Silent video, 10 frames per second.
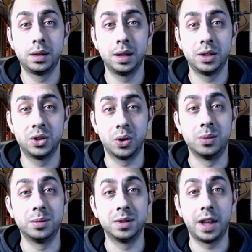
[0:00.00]
So,
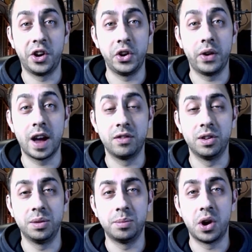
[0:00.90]
there you have it.
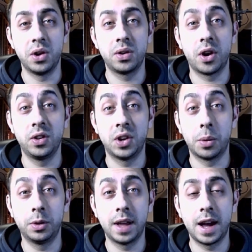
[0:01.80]
Mario Kart
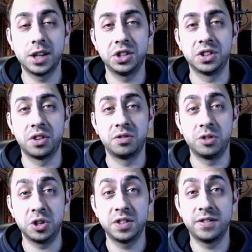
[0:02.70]
Double Dash is our
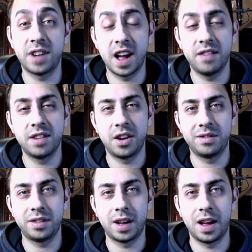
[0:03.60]
first 5 out of
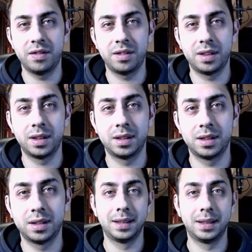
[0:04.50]
5.
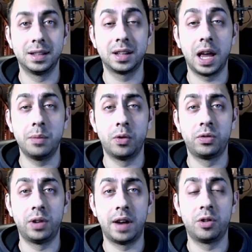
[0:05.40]
This game will
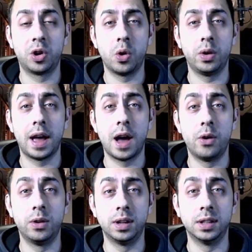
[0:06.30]
forever go
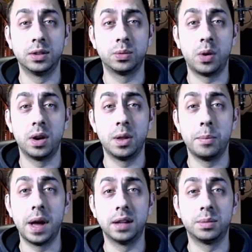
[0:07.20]
down as one of the
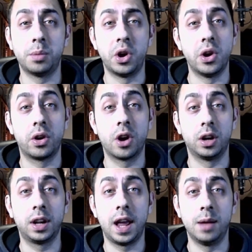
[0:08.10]
best Mario Kart
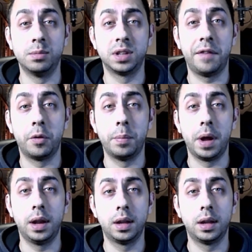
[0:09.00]
games ever made.